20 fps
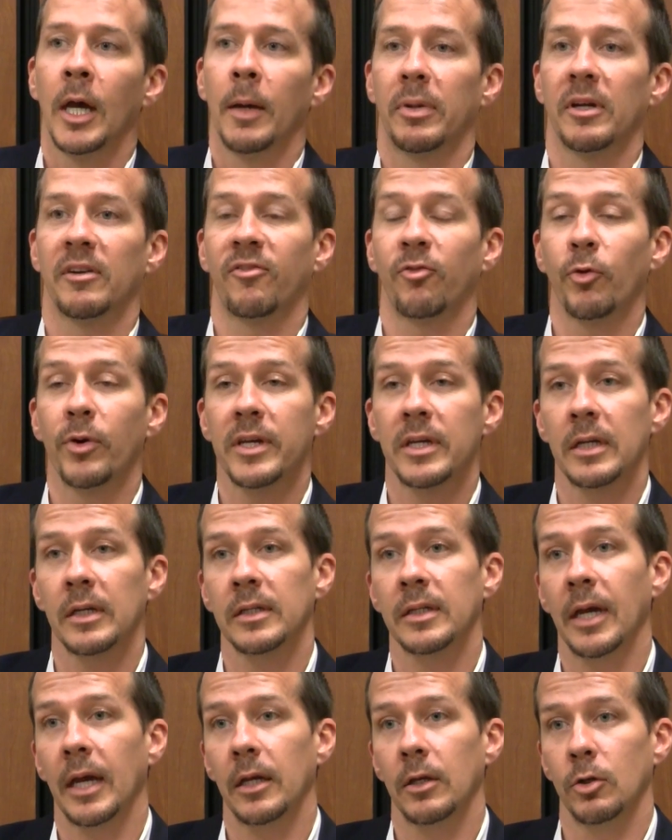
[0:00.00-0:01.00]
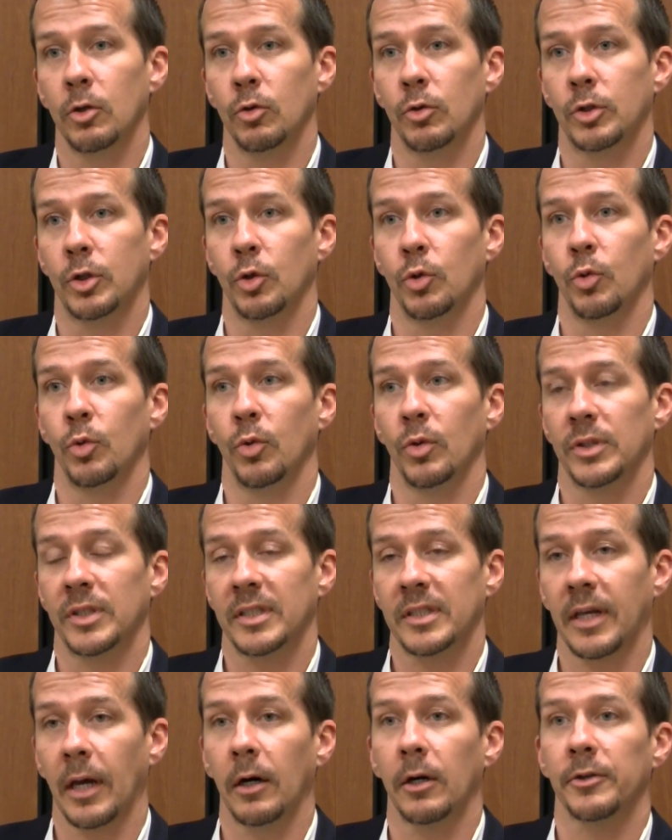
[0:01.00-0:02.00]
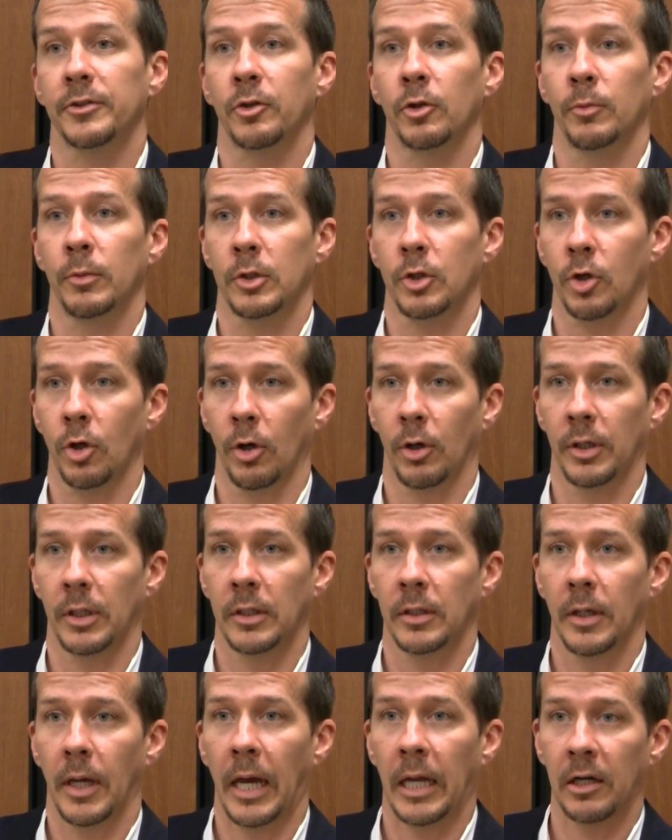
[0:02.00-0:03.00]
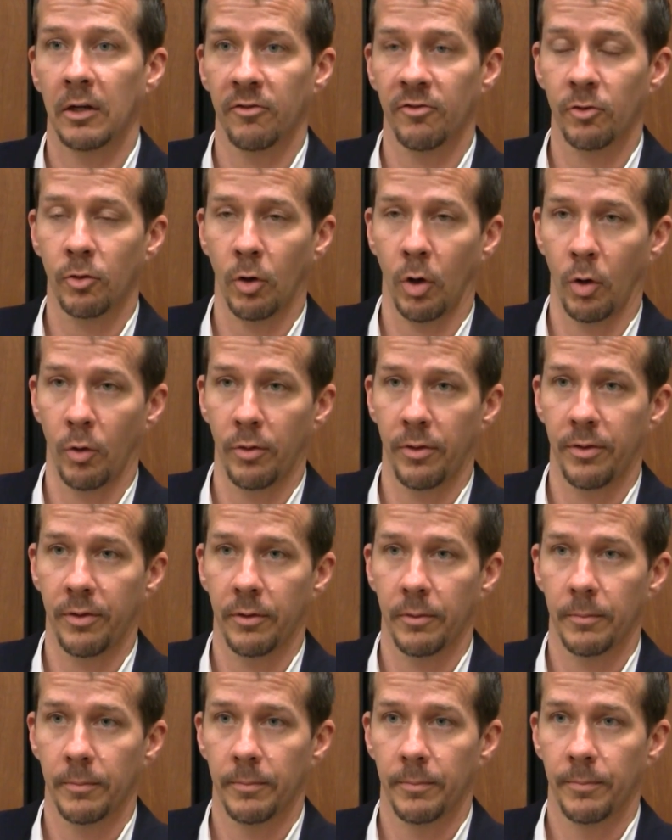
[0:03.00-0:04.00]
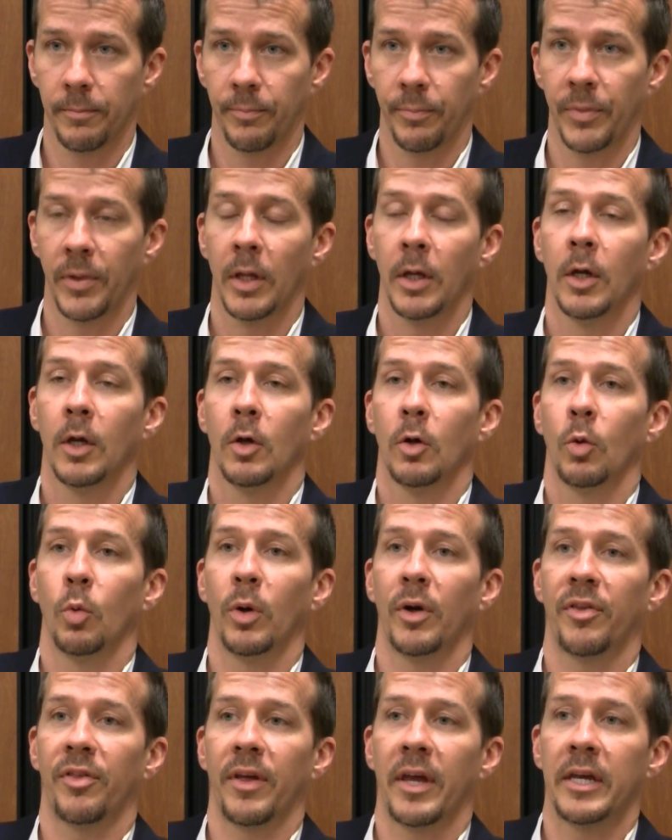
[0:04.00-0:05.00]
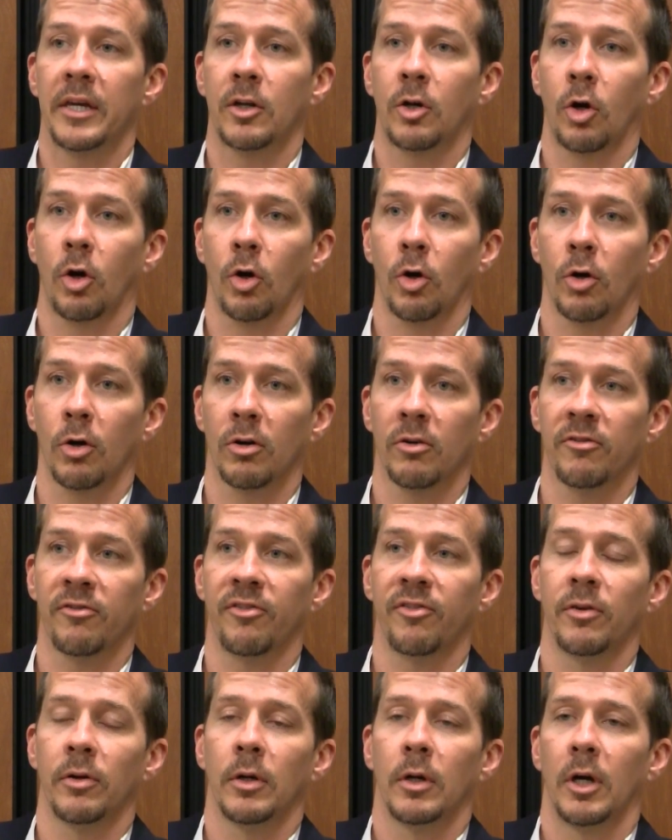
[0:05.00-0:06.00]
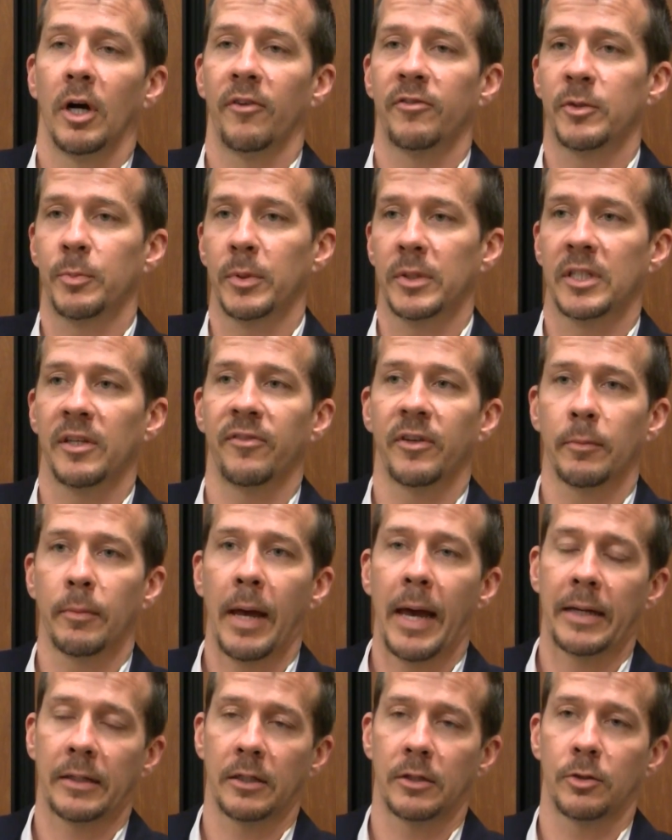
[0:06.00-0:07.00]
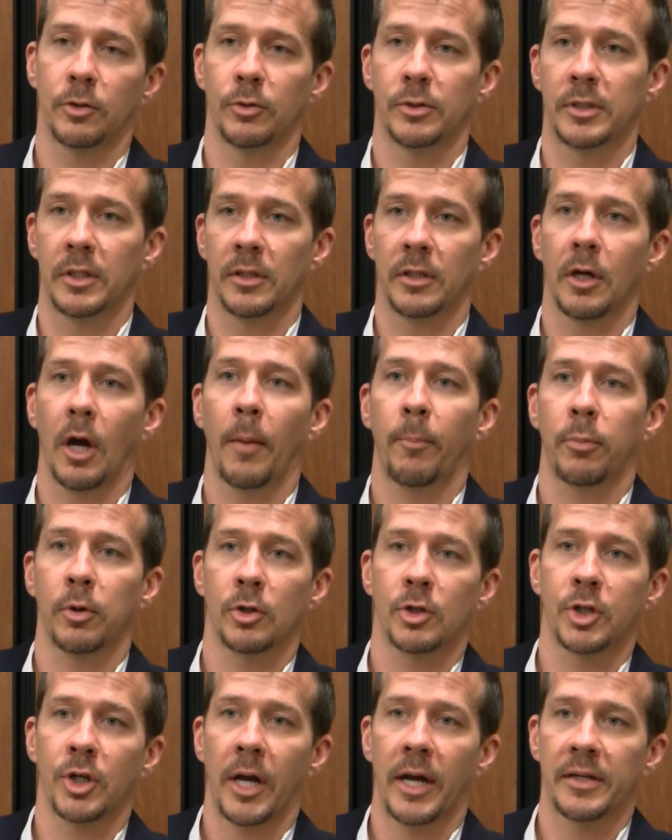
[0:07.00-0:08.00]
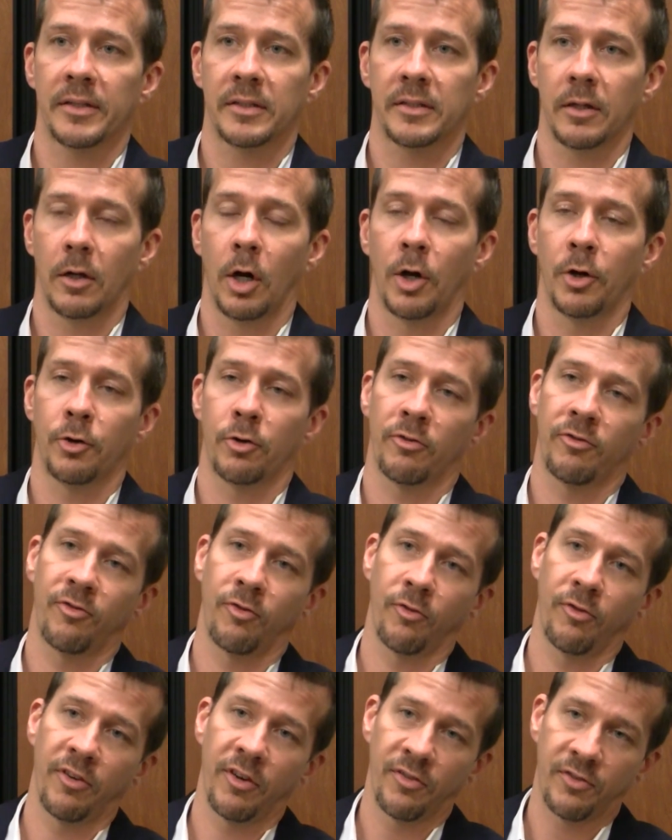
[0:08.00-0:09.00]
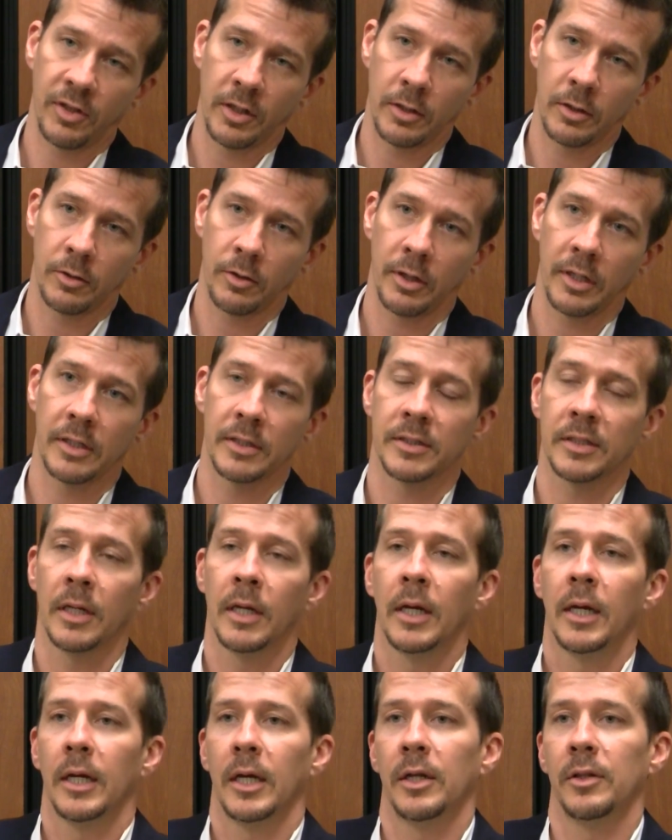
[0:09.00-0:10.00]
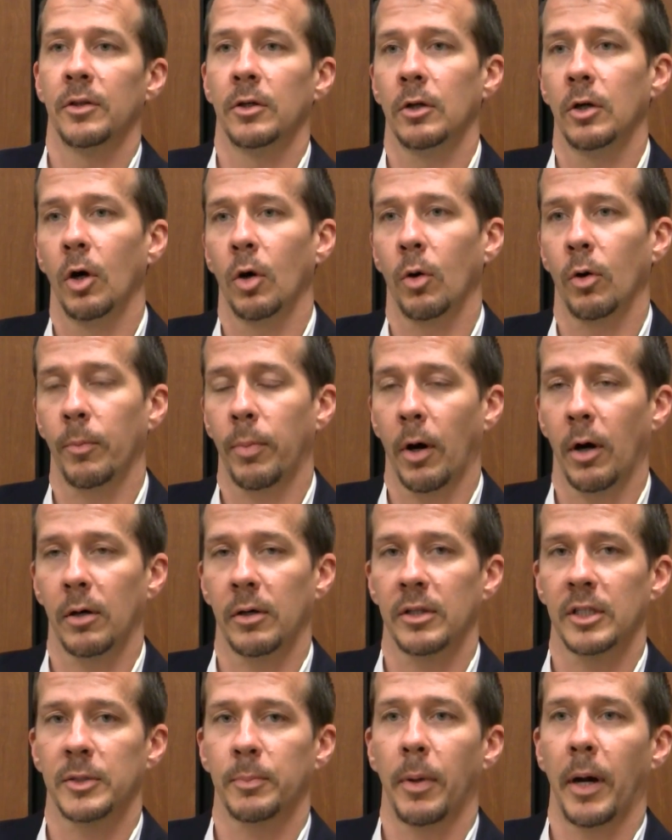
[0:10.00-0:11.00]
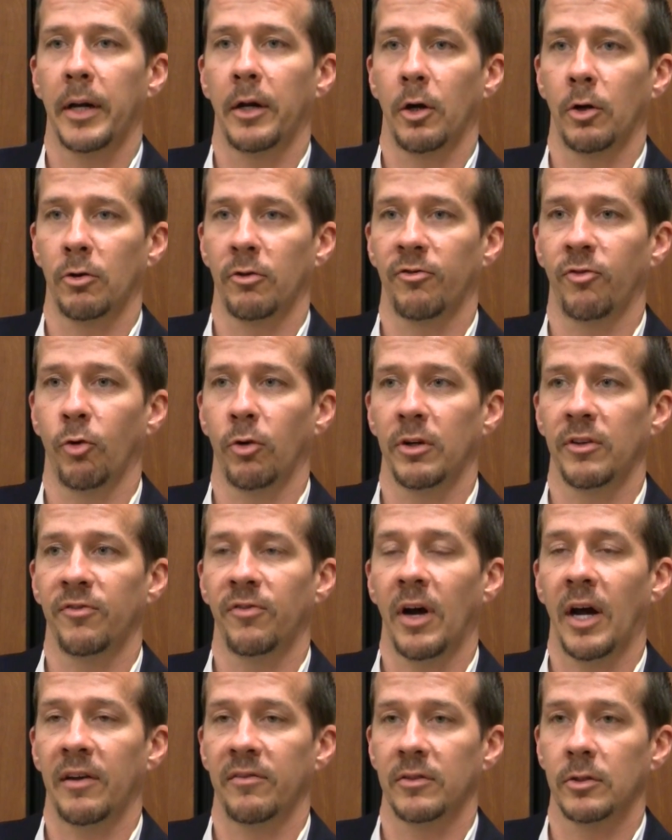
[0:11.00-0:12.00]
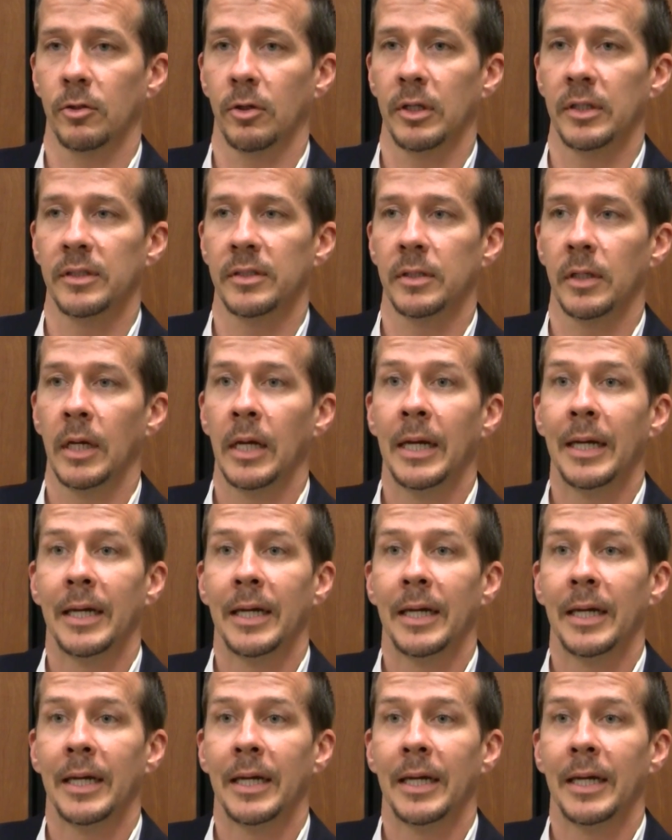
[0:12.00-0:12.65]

But if we can get you to skeletal maturity, end of growth, with a curve of specific magnitudes in the upper chest under fifty degrees, in the lower part of the spine under forty-five degrees,